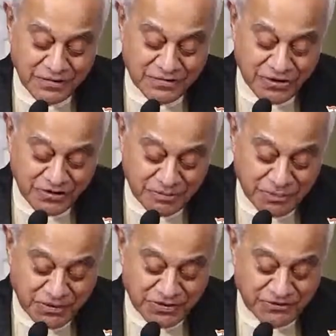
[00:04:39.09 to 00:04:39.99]
just
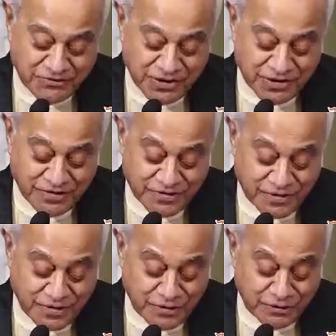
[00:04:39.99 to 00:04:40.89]
perseveres
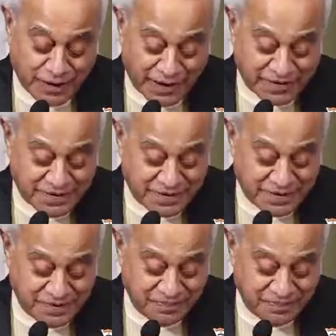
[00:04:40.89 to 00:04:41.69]
united.